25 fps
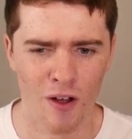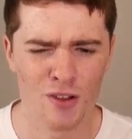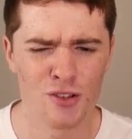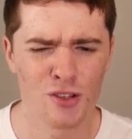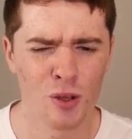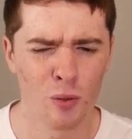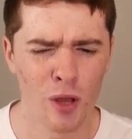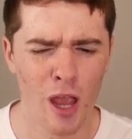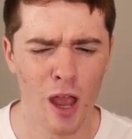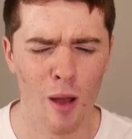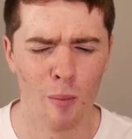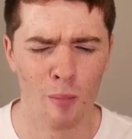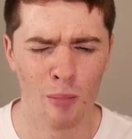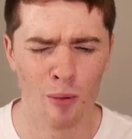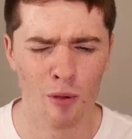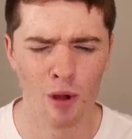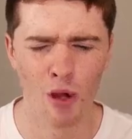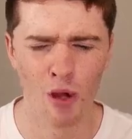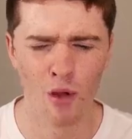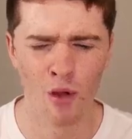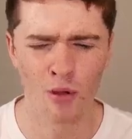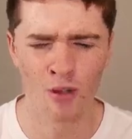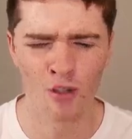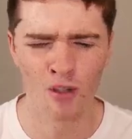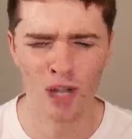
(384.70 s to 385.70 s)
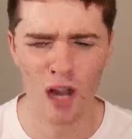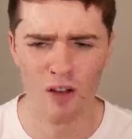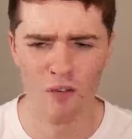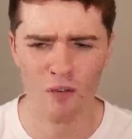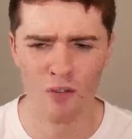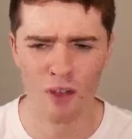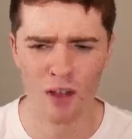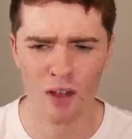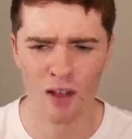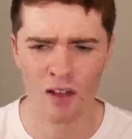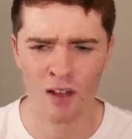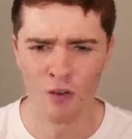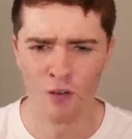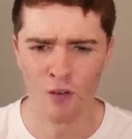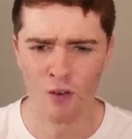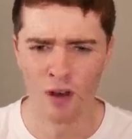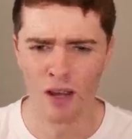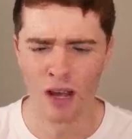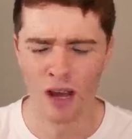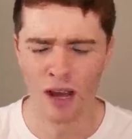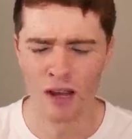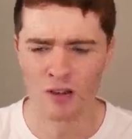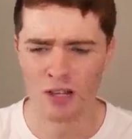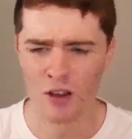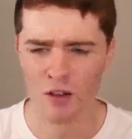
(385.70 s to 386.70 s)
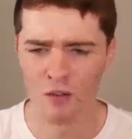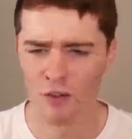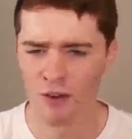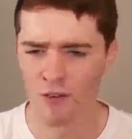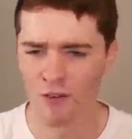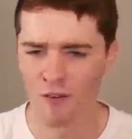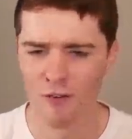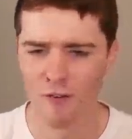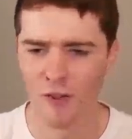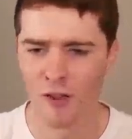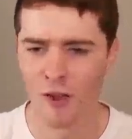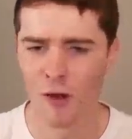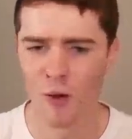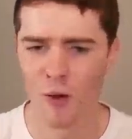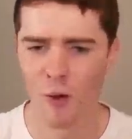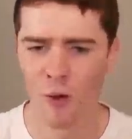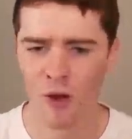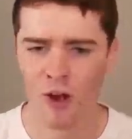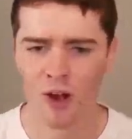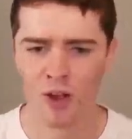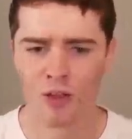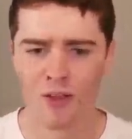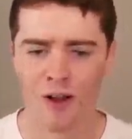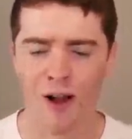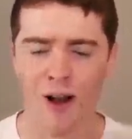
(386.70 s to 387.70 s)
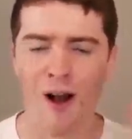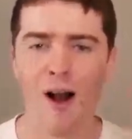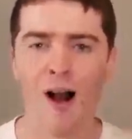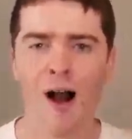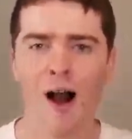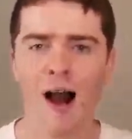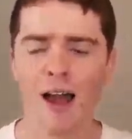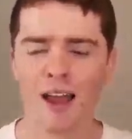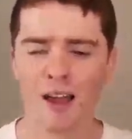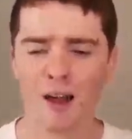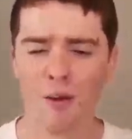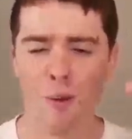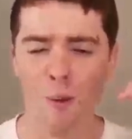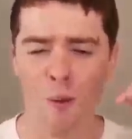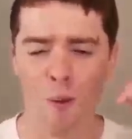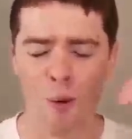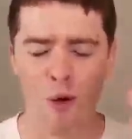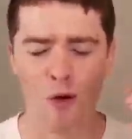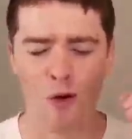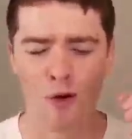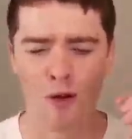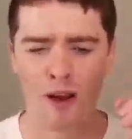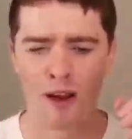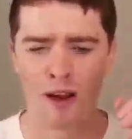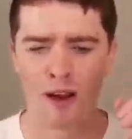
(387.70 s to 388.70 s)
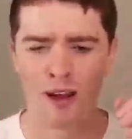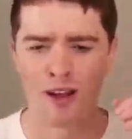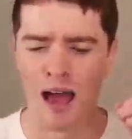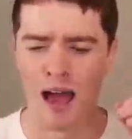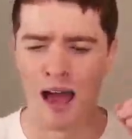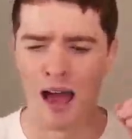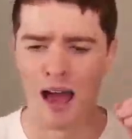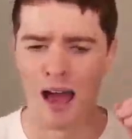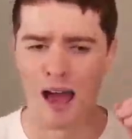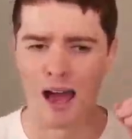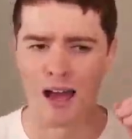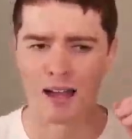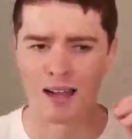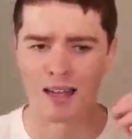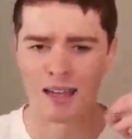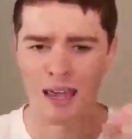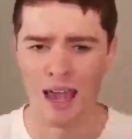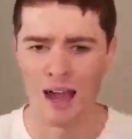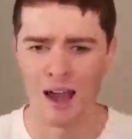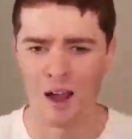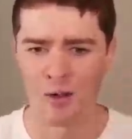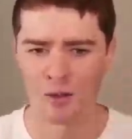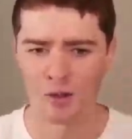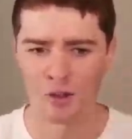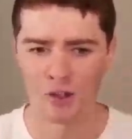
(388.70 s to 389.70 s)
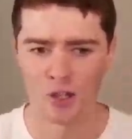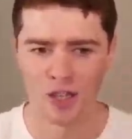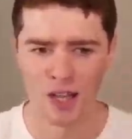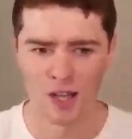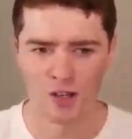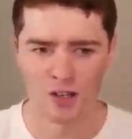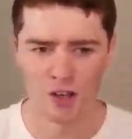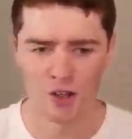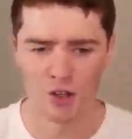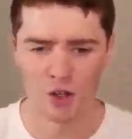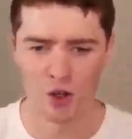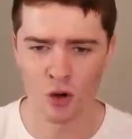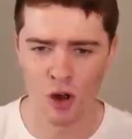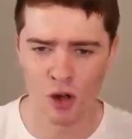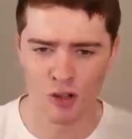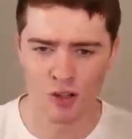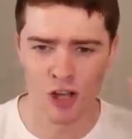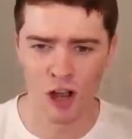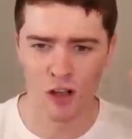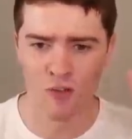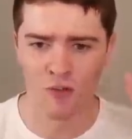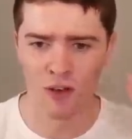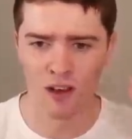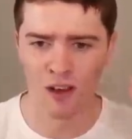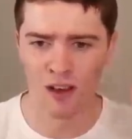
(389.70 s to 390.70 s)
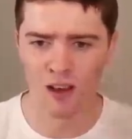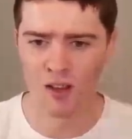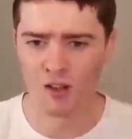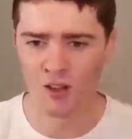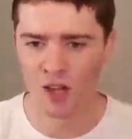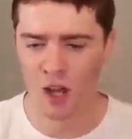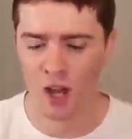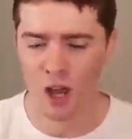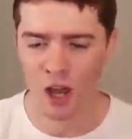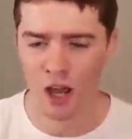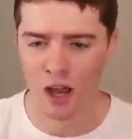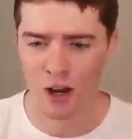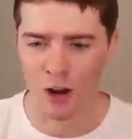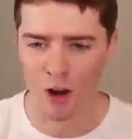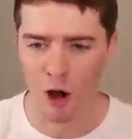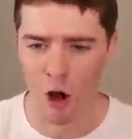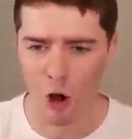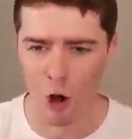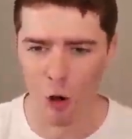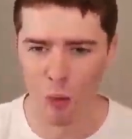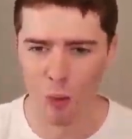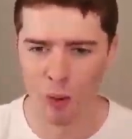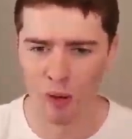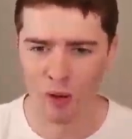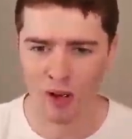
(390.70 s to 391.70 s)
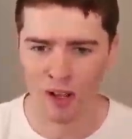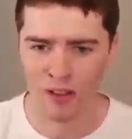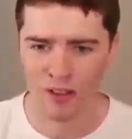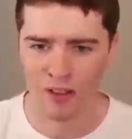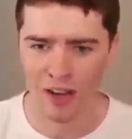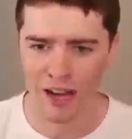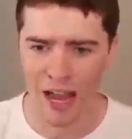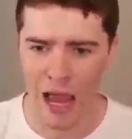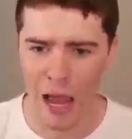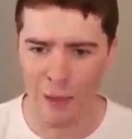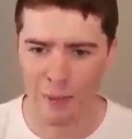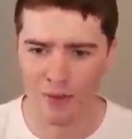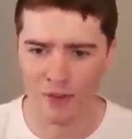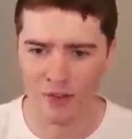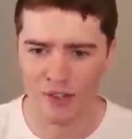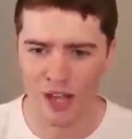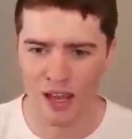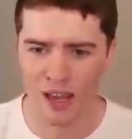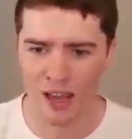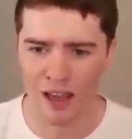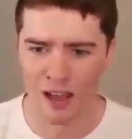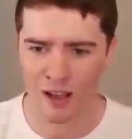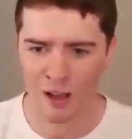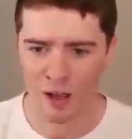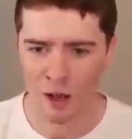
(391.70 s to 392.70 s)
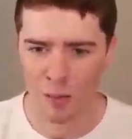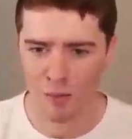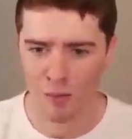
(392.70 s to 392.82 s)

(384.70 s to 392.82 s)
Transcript: That's some, yeah, pretty good stuff. I can definitely feel the higher aura count. So let's just cross our fingers and hope that it happens here.